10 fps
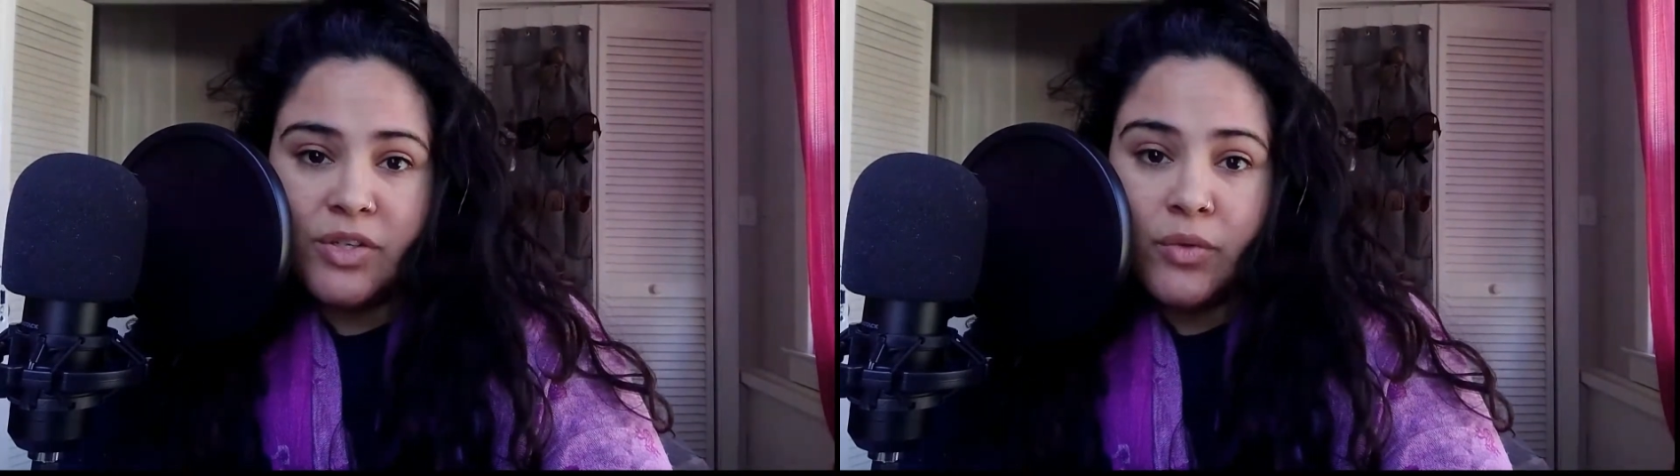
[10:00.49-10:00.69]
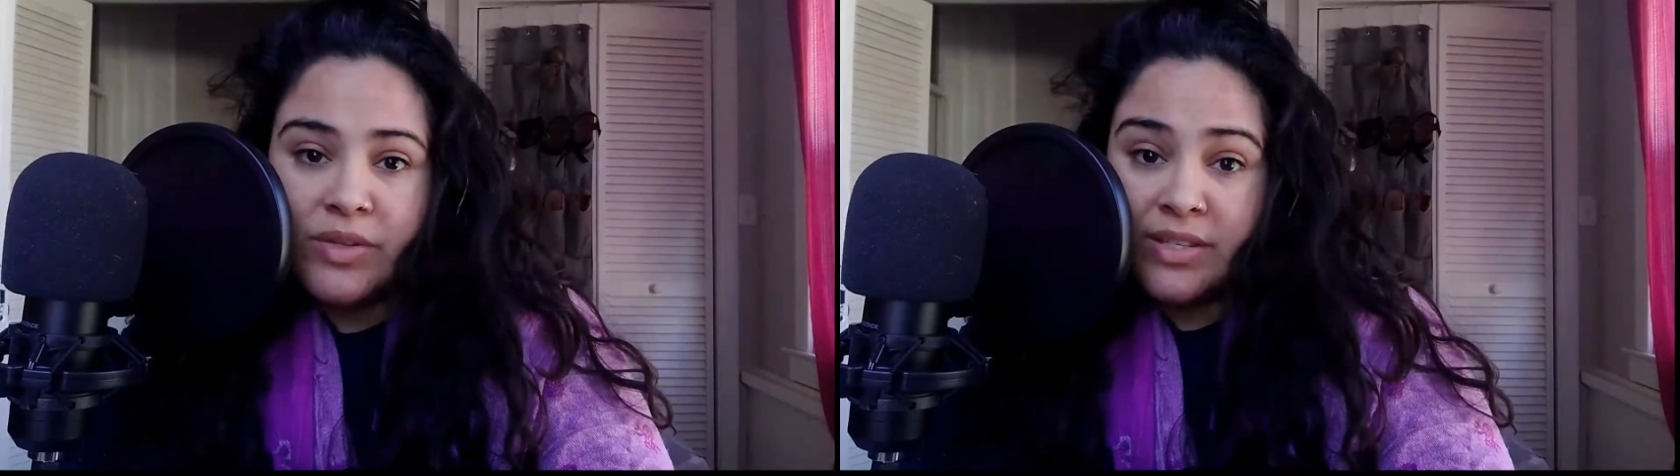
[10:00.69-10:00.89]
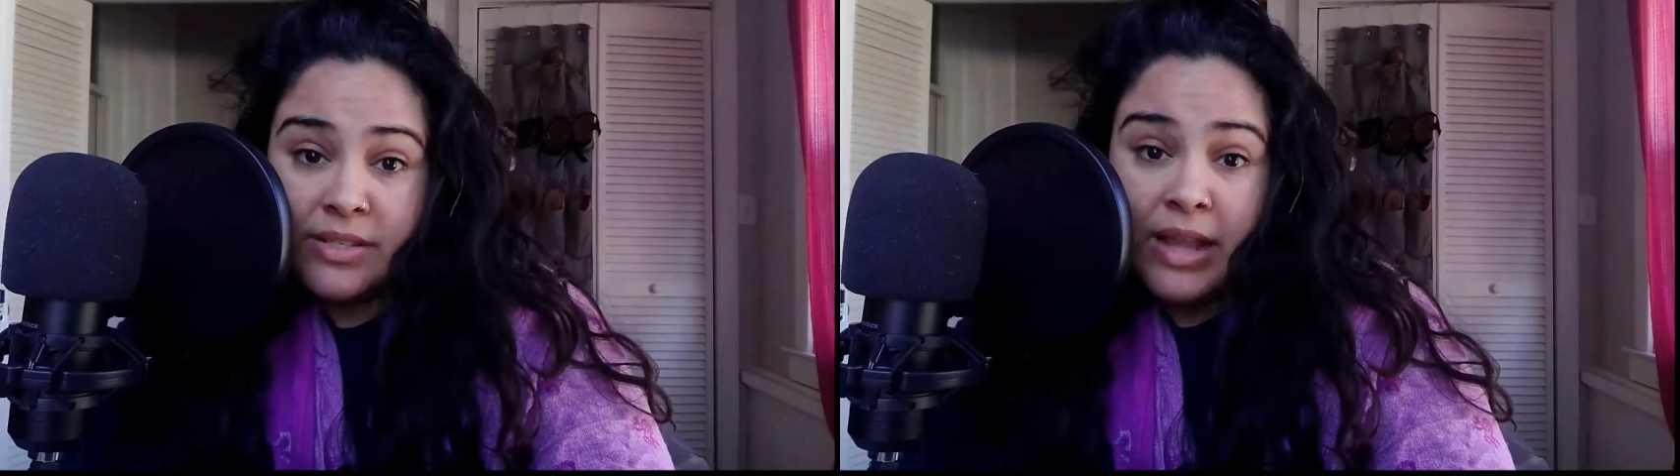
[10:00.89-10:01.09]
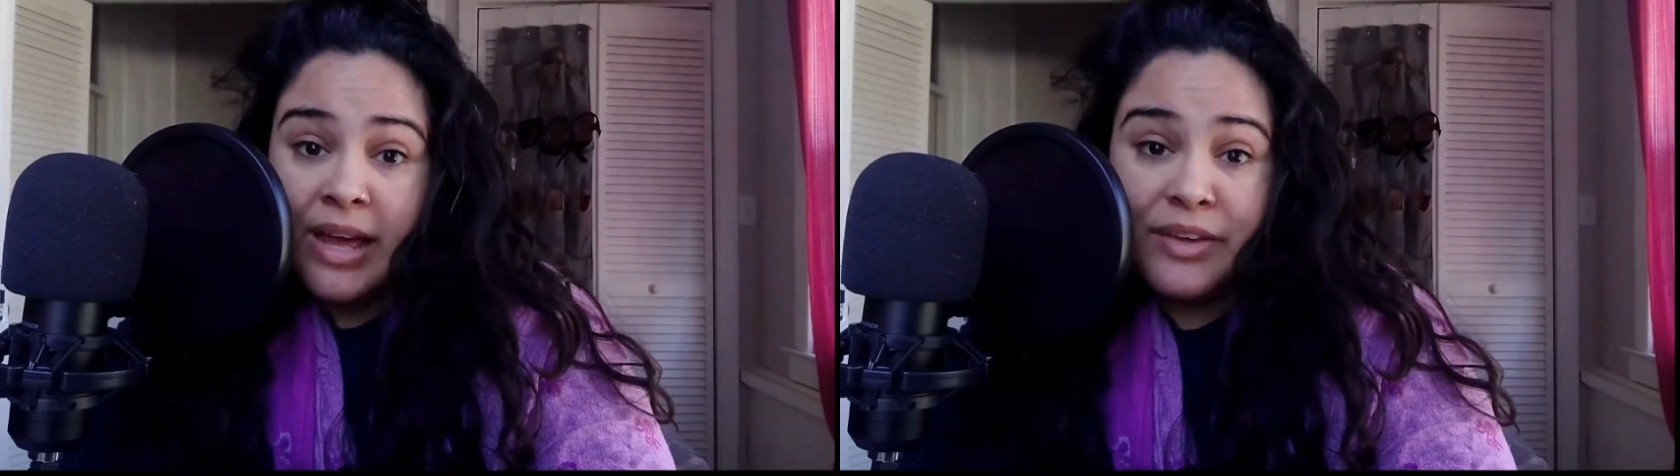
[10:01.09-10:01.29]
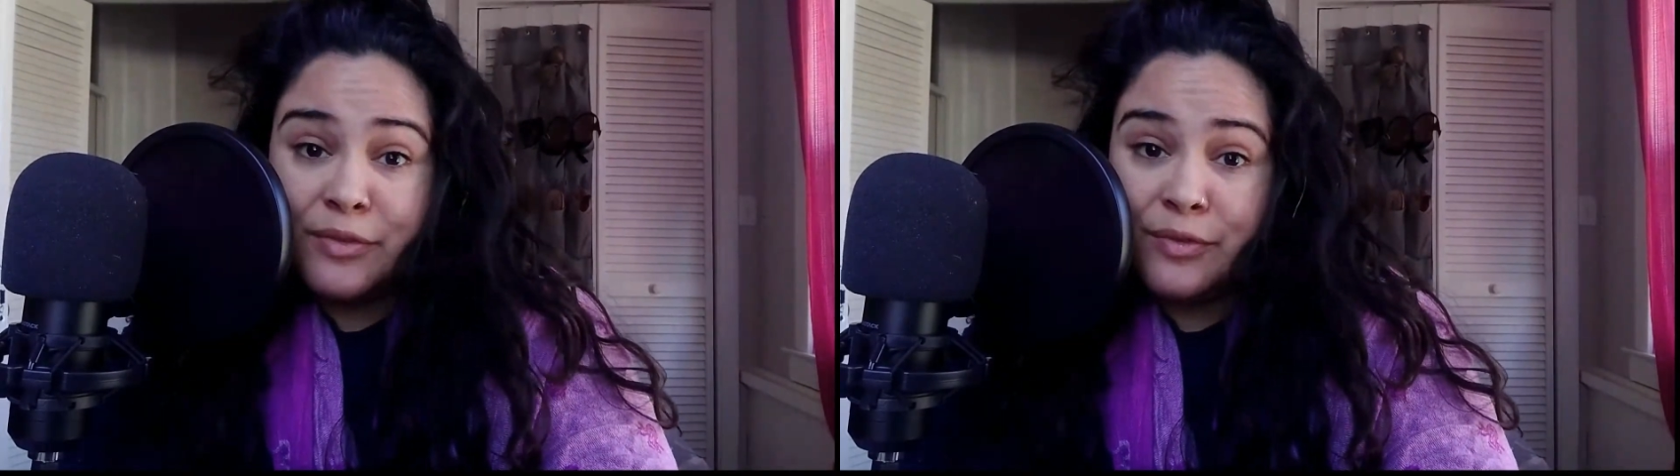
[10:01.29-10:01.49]
This is
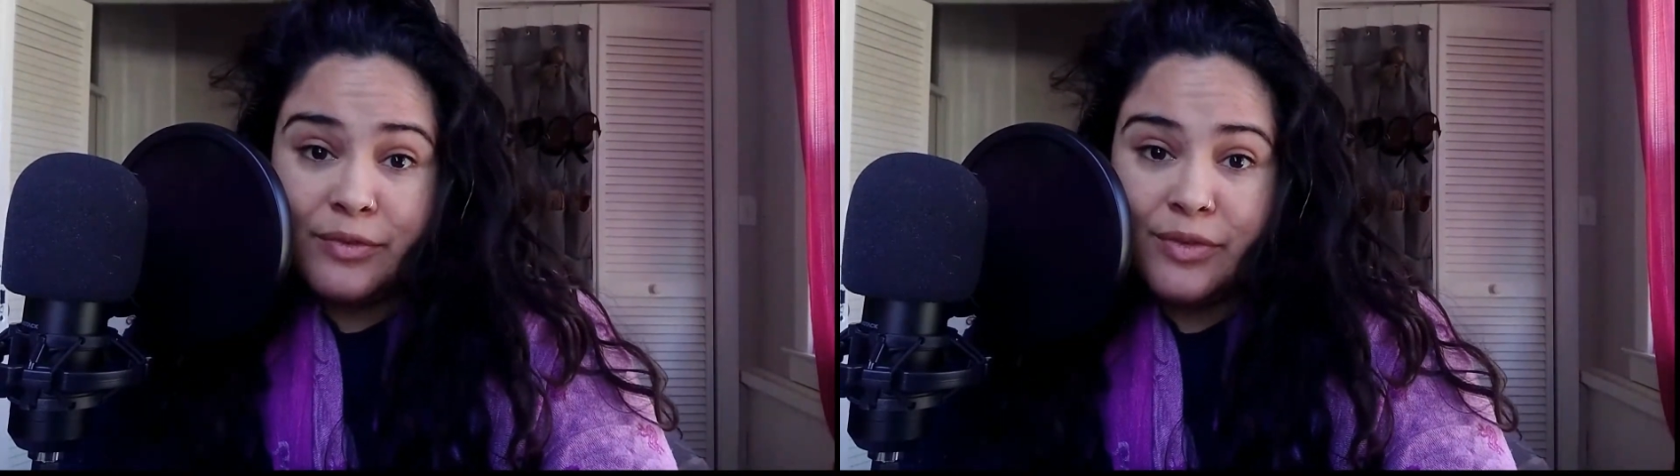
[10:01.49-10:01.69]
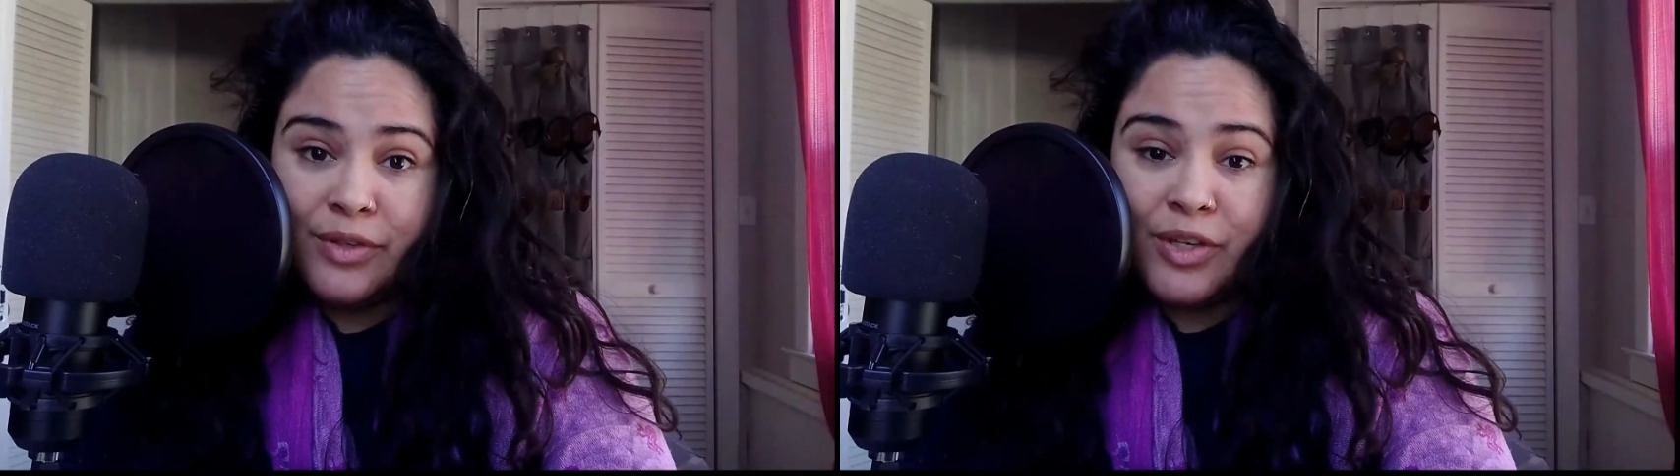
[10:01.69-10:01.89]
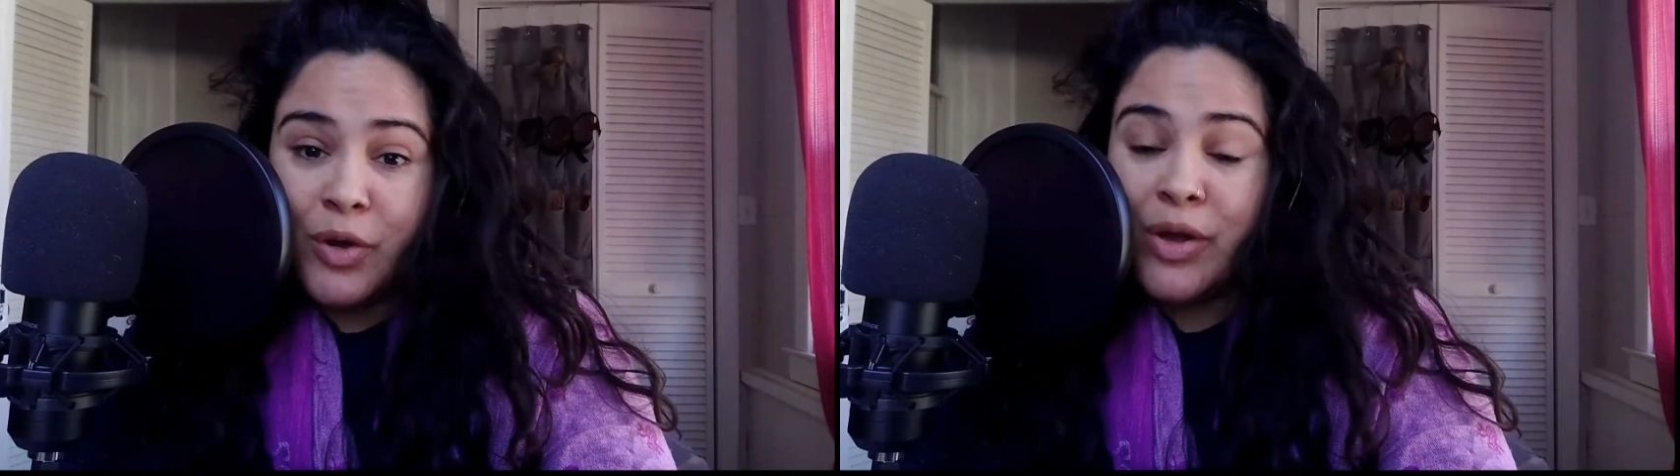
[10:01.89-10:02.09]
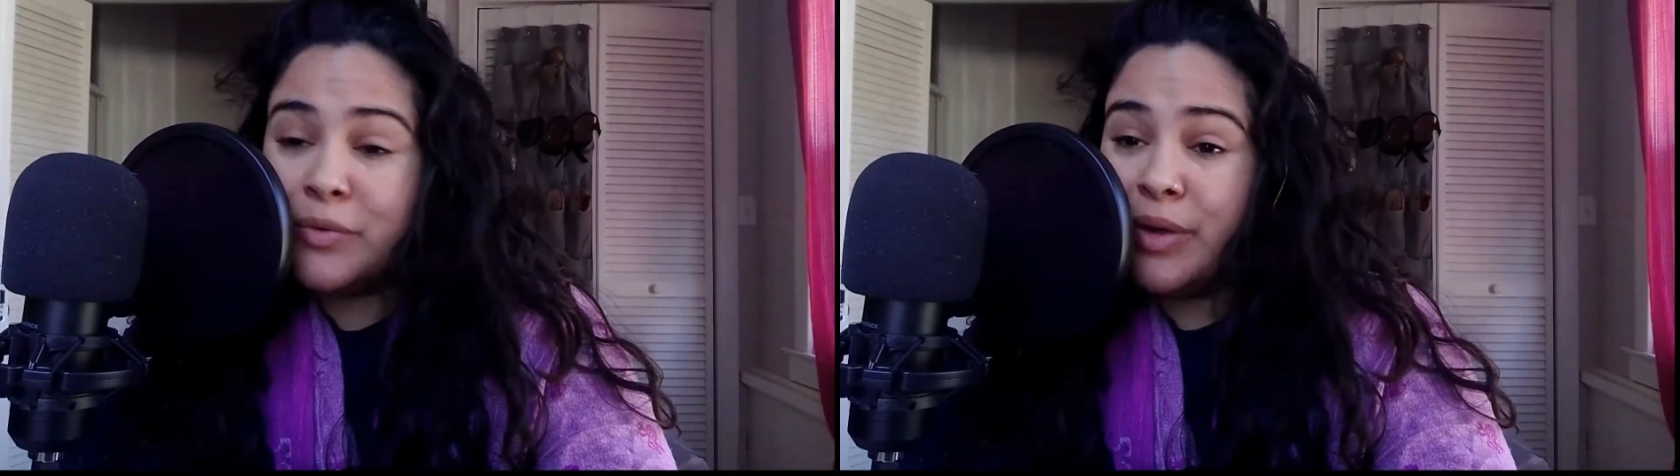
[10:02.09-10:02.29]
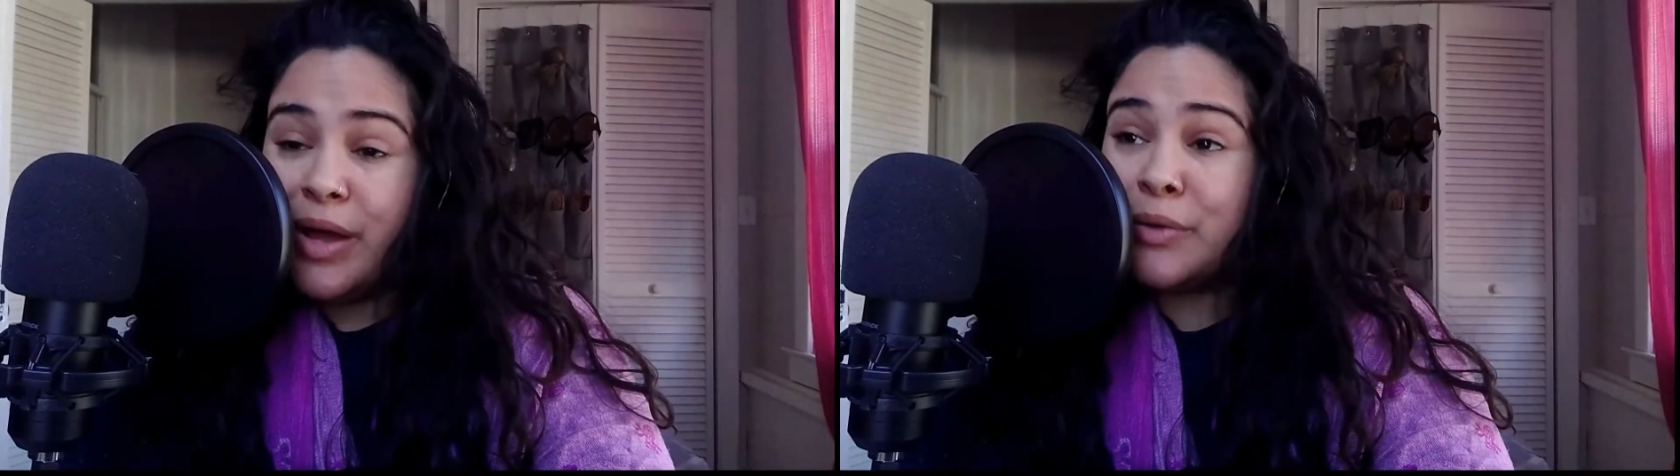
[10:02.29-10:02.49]
life. I